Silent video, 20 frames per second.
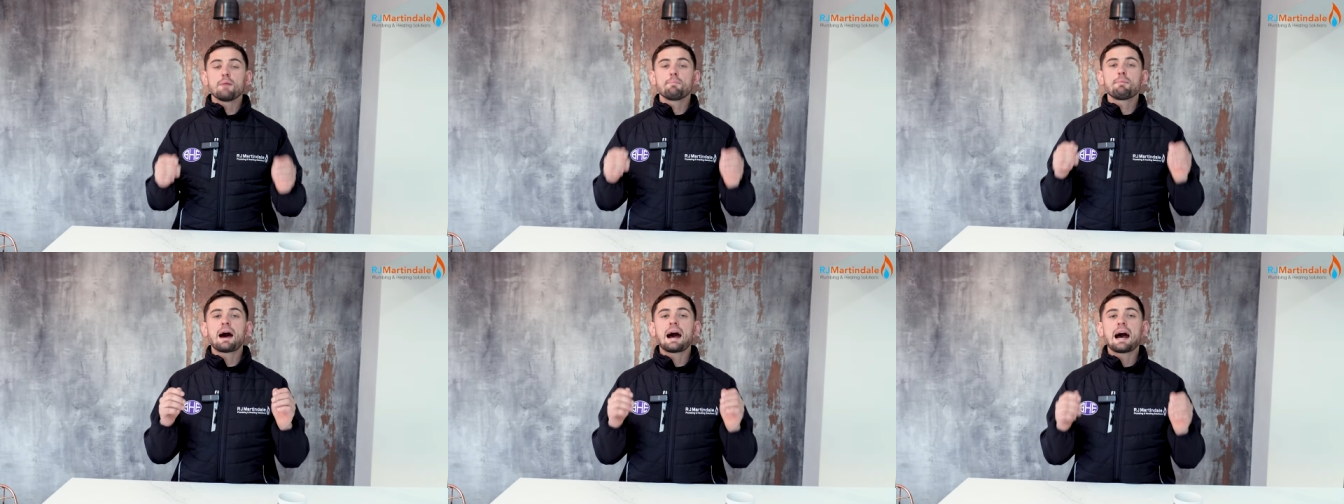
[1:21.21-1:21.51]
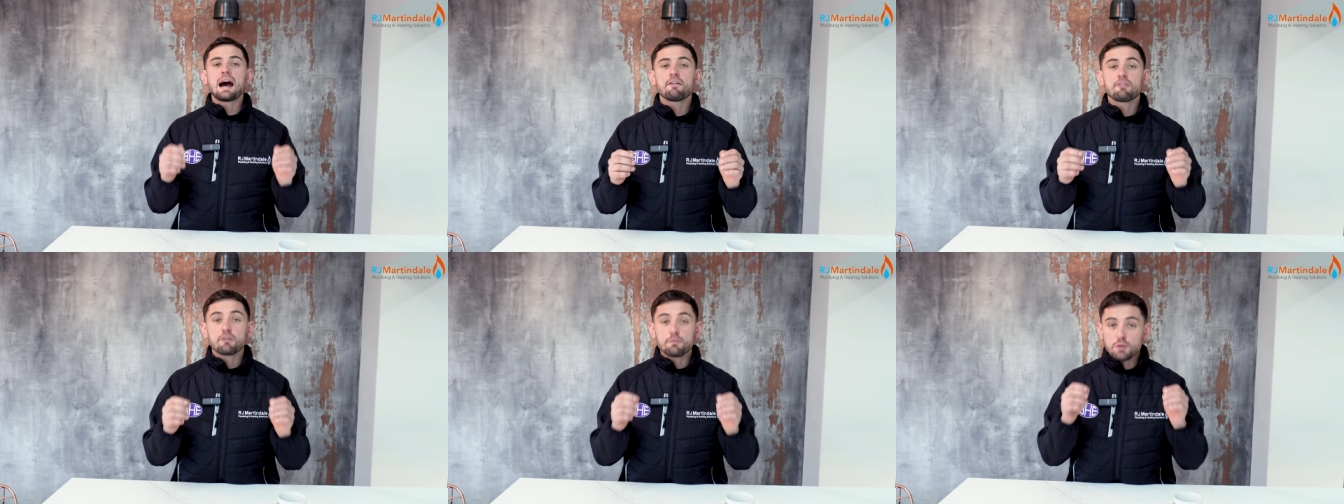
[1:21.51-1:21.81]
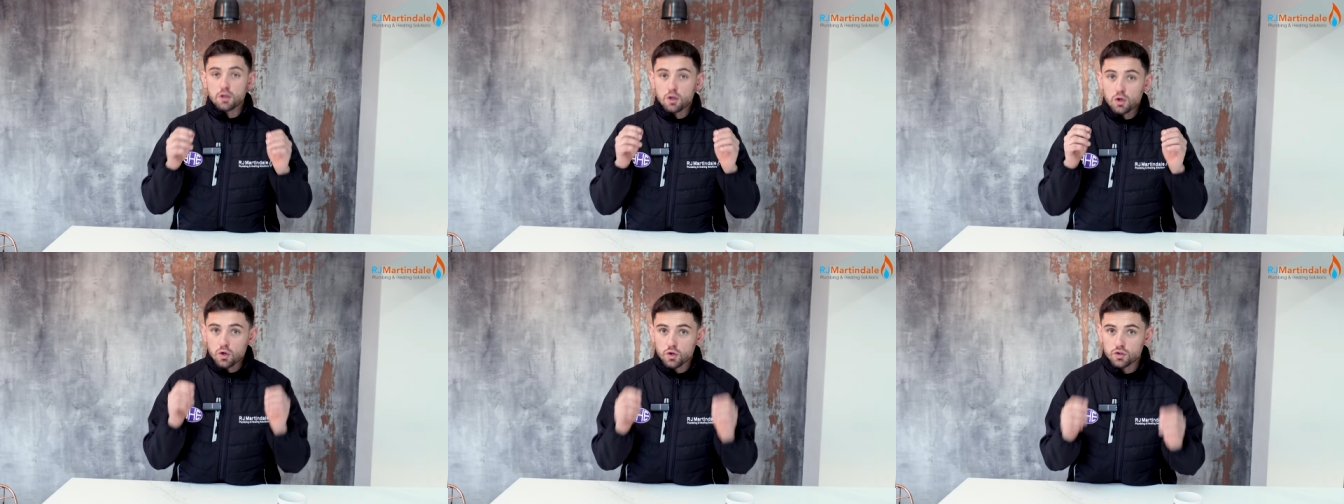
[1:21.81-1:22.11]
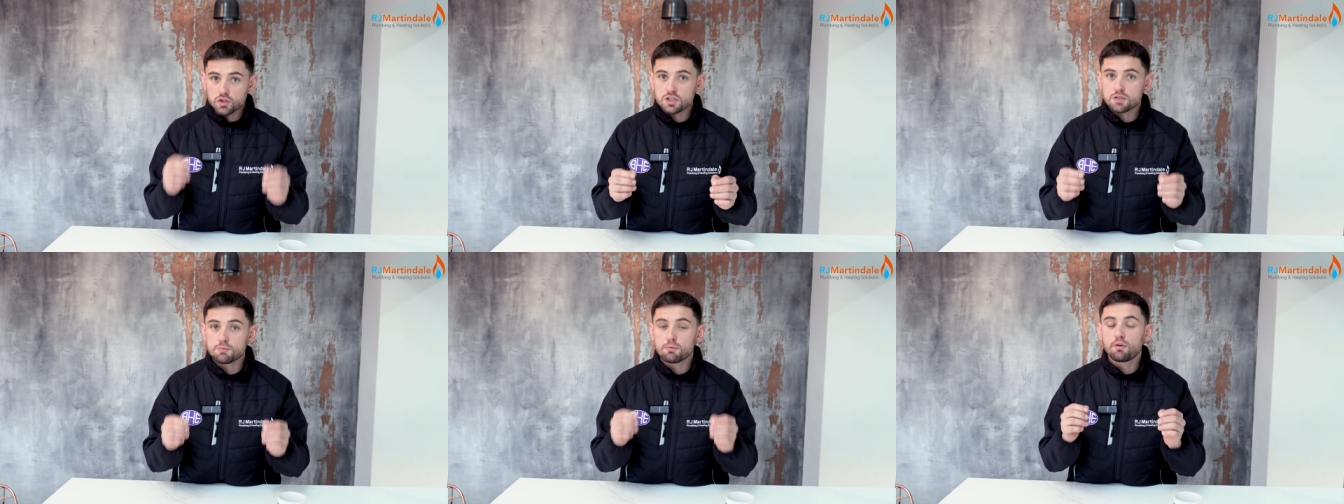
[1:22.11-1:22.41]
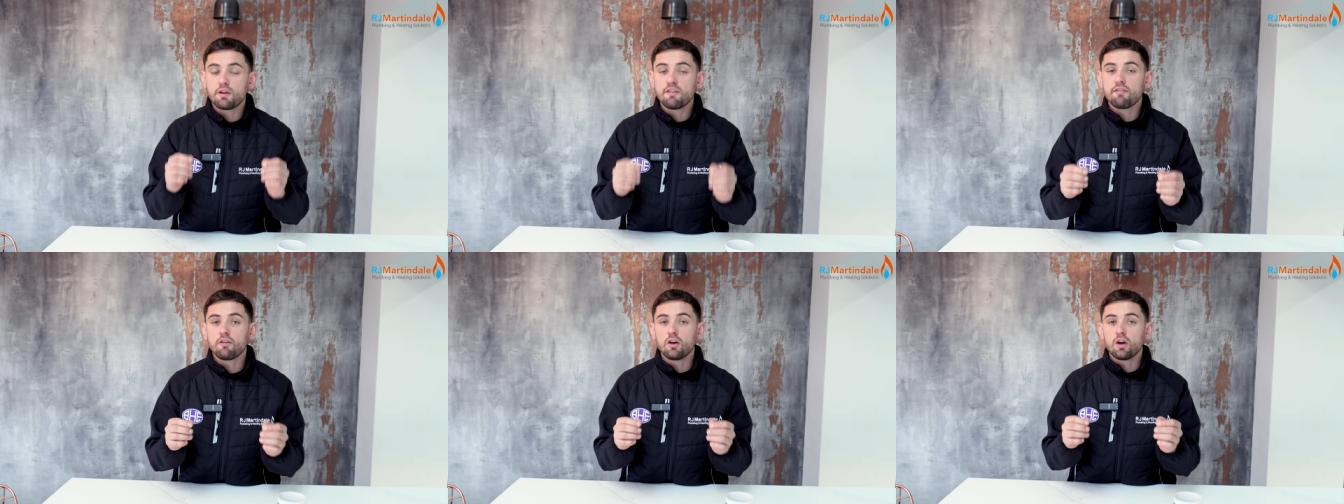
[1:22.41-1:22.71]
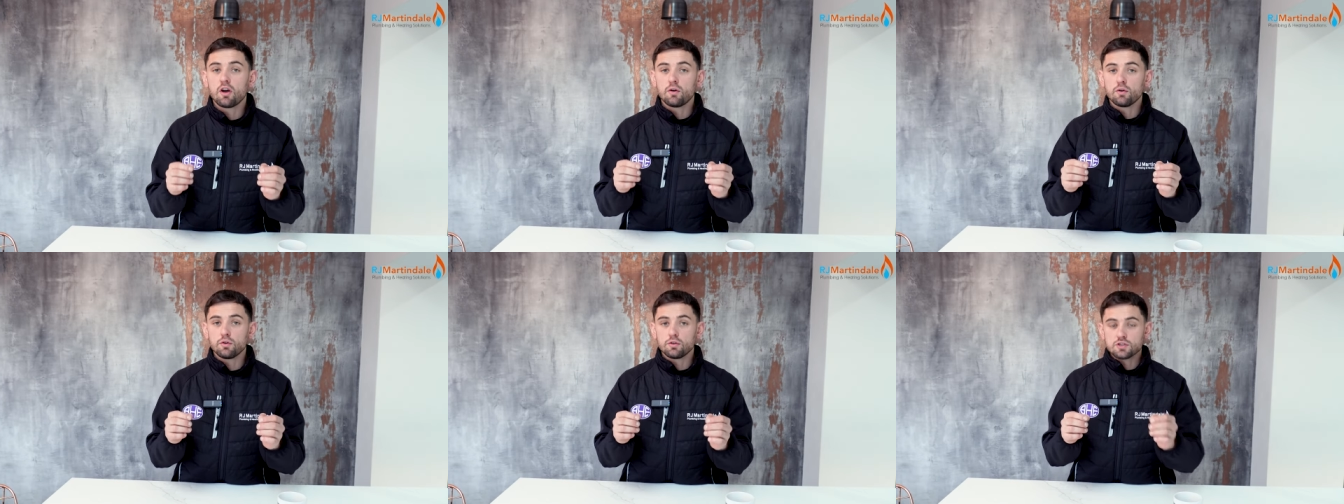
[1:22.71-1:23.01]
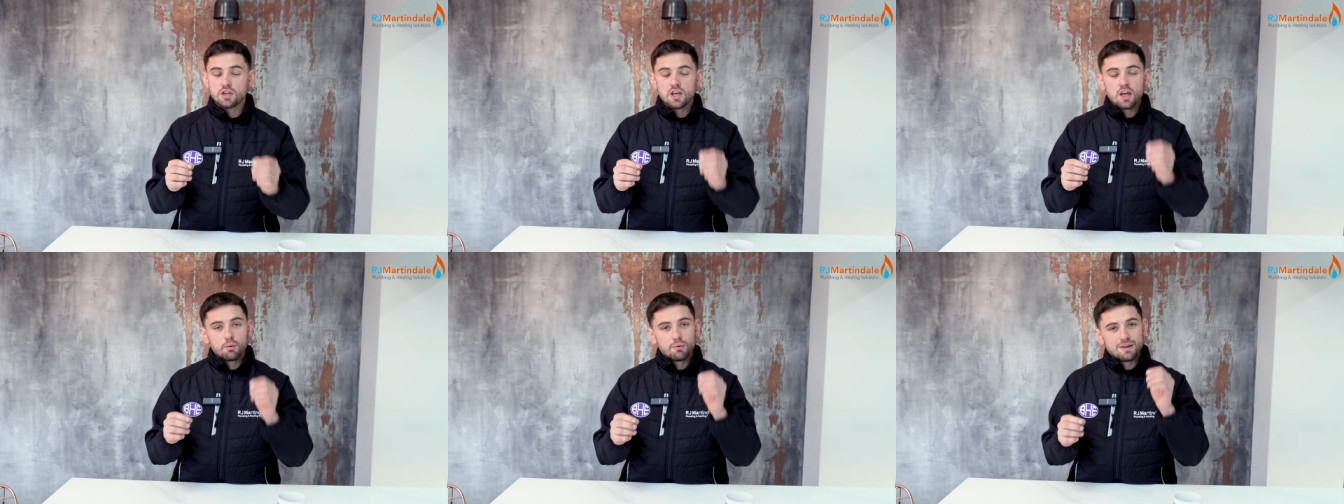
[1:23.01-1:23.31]
apart from your customer
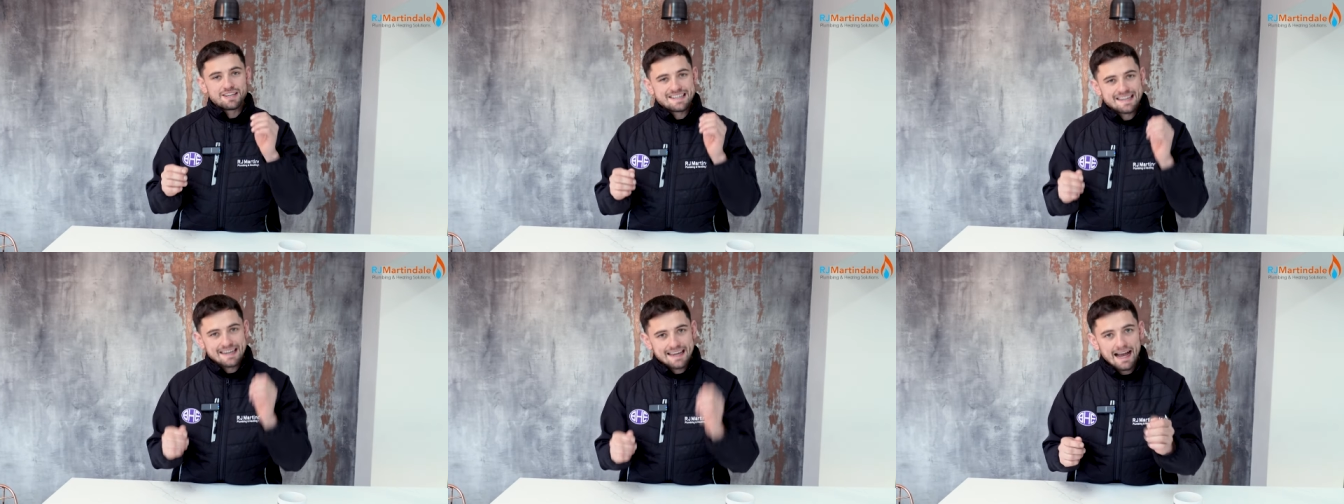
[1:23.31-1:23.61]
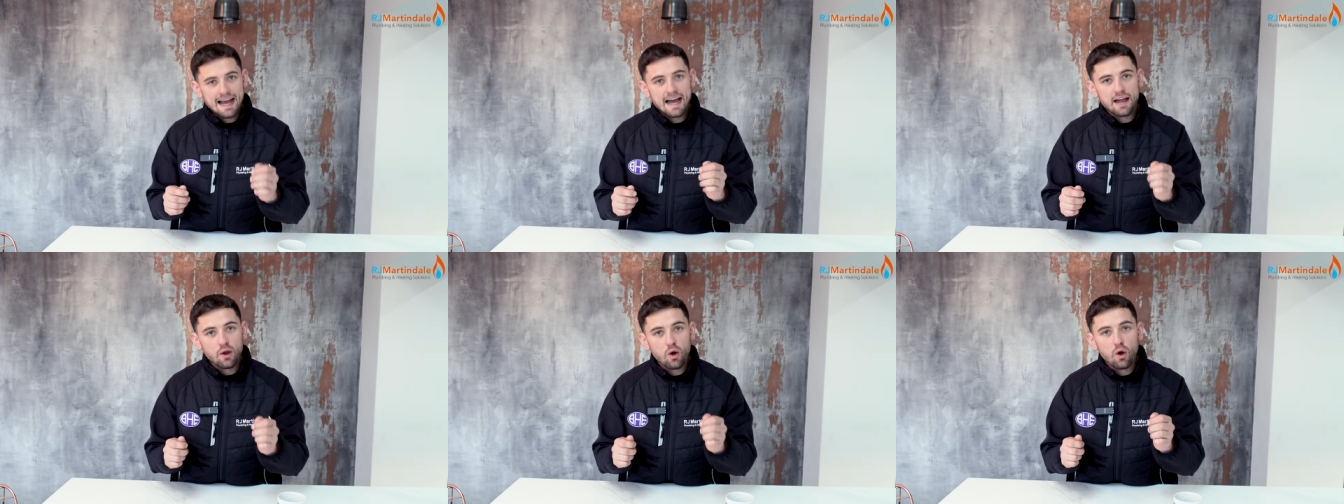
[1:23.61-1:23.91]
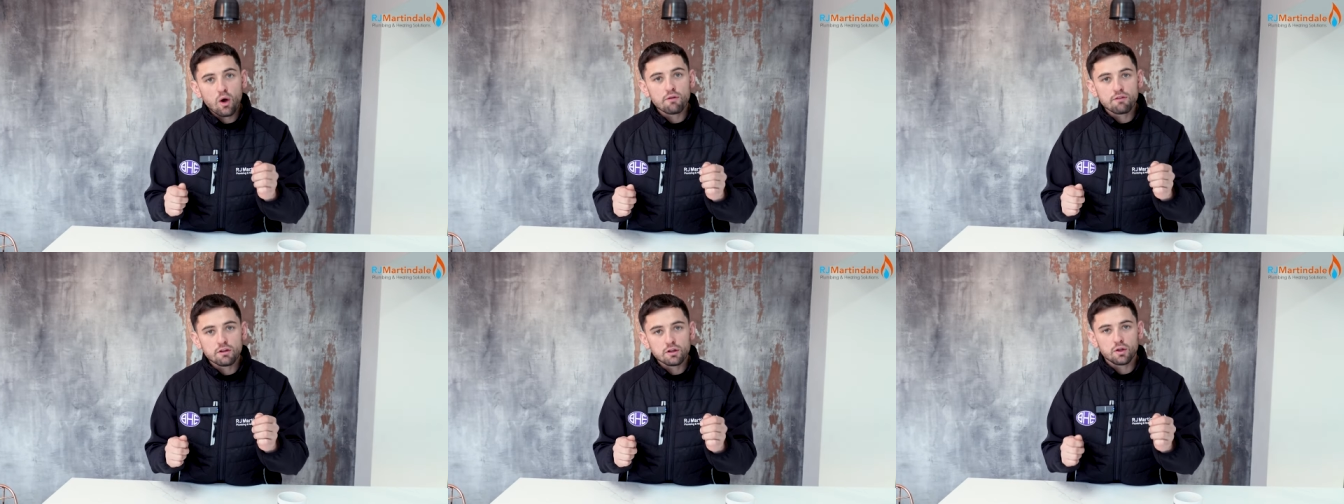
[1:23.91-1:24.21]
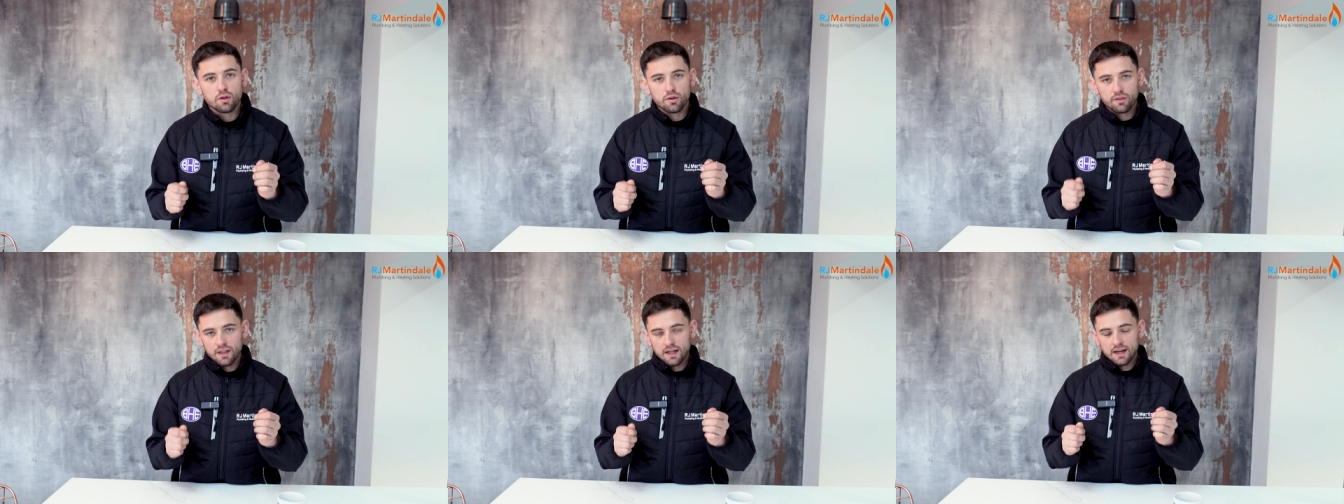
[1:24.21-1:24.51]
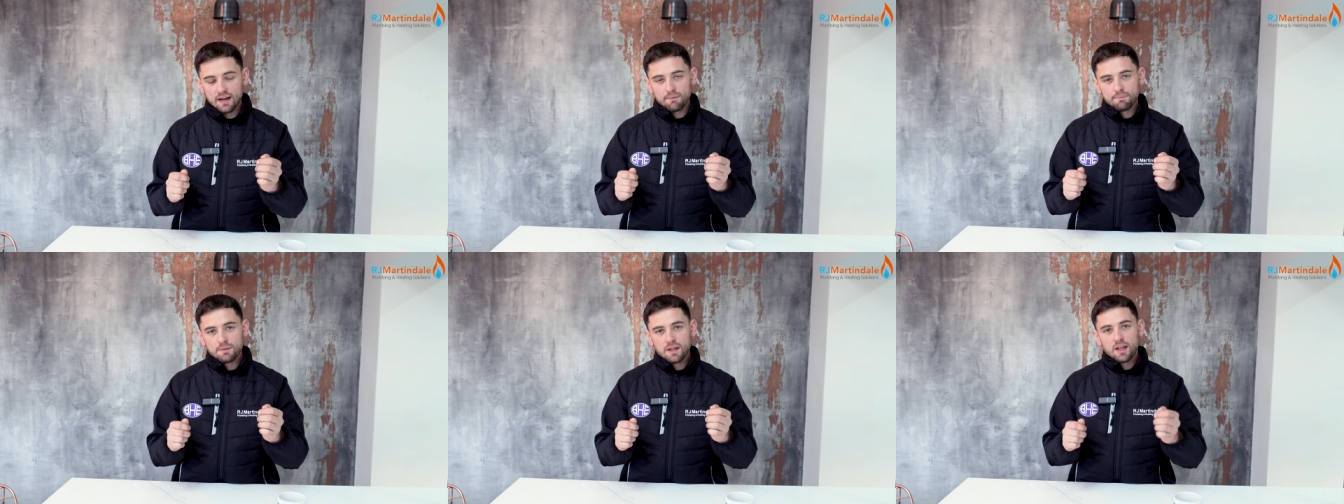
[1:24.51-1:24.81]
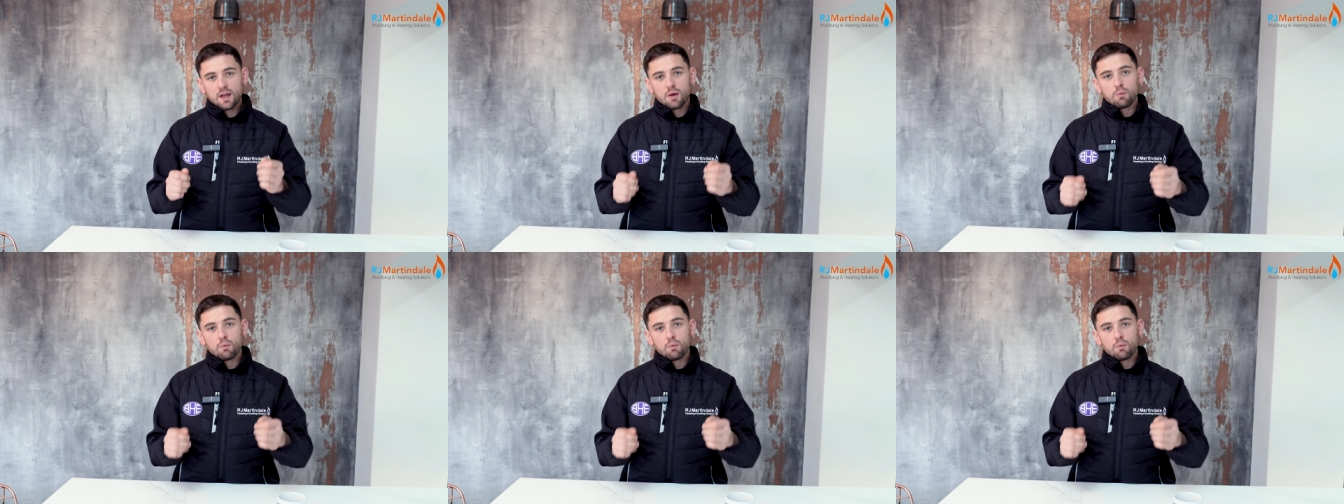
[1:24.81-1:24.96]
referrals, which you can't overlook that.